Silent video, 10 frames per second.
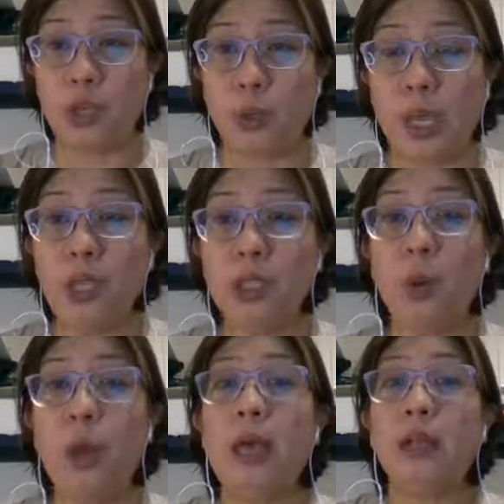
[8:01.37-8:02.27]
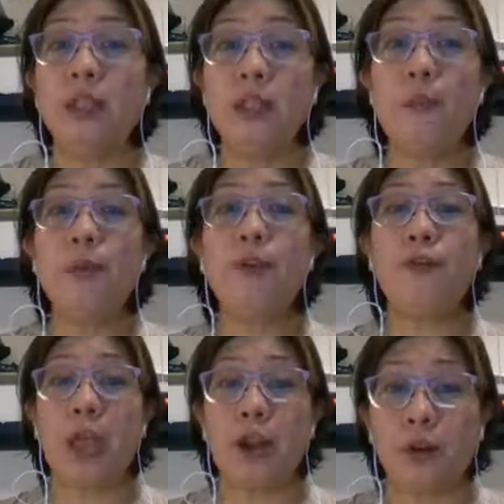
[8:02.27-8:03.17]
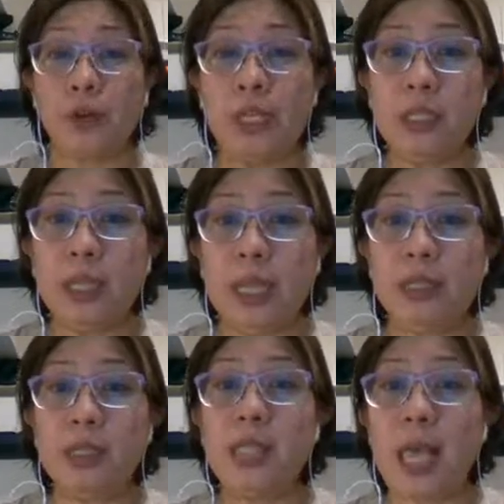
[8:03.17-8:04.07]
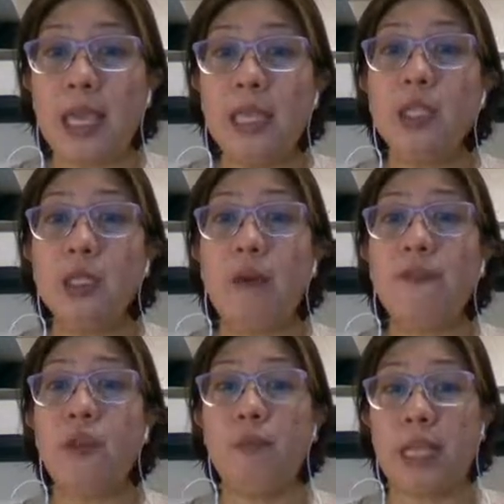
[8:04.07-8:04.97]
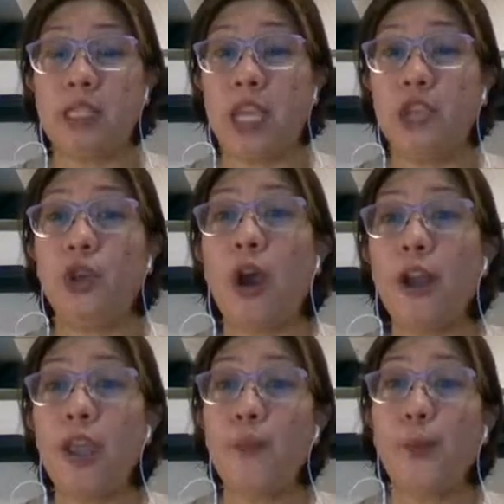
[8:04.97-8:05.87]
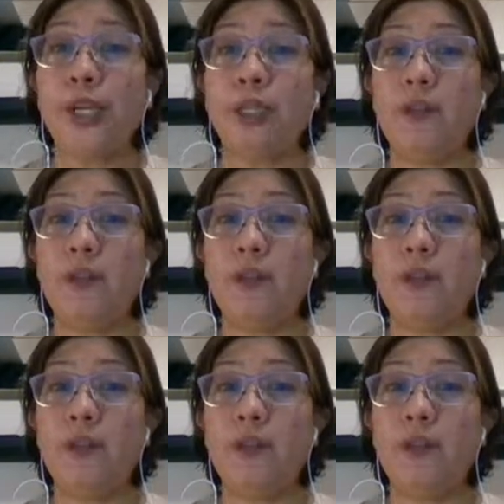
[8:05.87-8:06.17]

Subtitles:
Okay, so the number of errors and the size of the message are important